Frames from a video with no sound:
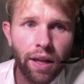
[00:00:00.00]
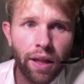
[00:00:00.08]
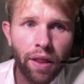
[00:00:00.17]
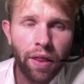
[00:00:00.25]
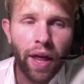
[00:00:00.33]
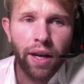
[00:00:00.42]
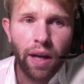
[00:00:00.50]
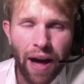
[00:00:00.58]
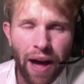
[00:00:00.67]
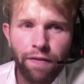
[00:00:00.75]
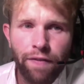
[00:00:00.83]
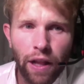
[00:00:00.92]
then come
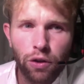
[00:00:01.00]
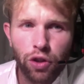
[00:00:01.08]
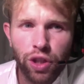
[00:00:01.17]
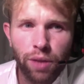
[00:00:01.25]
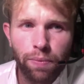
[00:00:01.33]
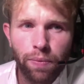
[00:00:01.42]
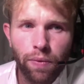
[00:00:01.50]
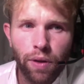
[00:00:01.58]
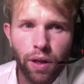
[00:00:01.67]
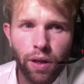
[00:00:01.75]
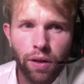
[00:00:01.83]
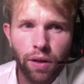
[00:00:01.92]
out of fellowship
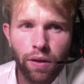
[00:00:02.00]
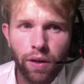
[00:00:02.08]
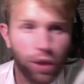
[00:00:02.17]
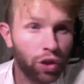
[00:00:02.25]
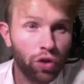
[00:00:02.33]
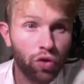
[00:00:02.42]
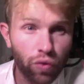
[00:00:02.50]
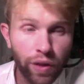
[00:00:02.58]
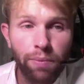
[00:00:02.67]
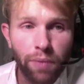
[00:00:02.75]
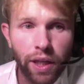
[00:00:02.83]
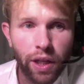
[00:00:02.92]

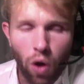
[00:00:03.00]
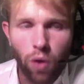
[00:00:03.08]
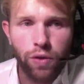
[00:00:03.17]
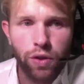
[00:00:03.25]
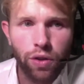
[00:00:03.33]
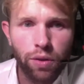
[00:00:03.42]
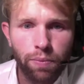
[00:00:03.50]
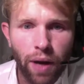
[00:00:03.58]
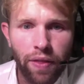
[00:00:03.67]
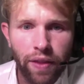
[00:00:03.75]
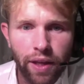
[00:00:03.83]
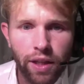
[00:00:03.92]
extremely altered
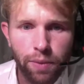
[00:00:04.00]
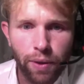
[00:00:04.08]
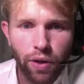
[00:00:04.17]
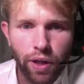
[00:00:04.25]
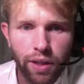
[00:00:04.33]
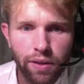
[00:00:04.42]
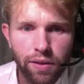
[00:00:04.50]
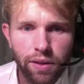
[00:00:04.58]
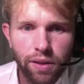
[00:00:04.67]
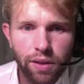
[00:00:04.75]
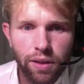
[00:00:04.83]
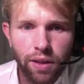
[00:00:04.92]
by the
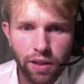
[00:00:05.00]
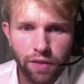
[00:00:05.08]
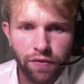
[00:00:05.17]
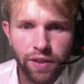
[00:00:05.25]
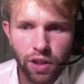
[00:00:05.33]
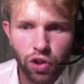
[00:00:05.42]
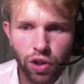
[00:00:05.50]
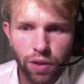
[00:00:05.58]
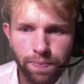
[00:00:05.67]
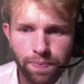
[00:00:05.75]
experience as a physician.